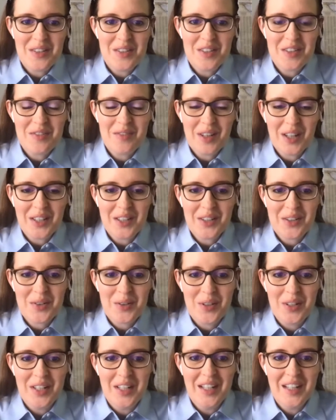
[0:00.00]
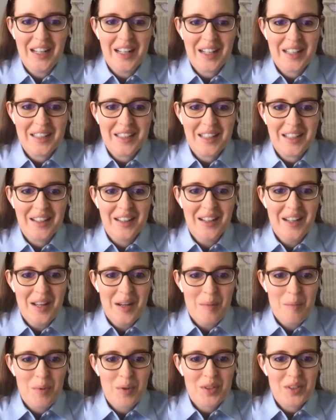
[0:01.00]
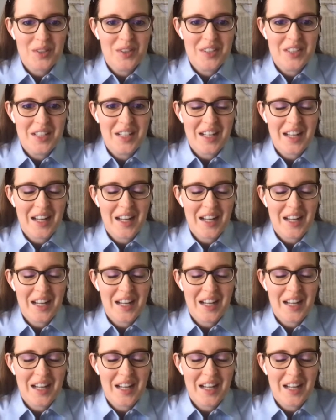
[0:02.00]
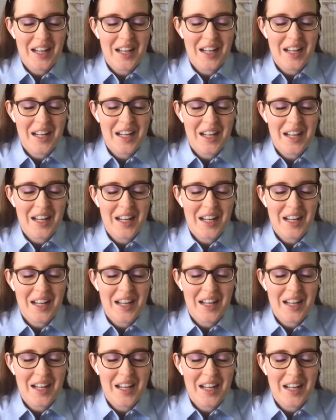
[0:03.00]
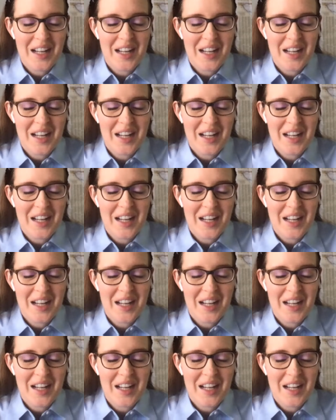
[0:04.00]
She's valedictorian at Brooks Collegiate Academy, so she's going to talk about her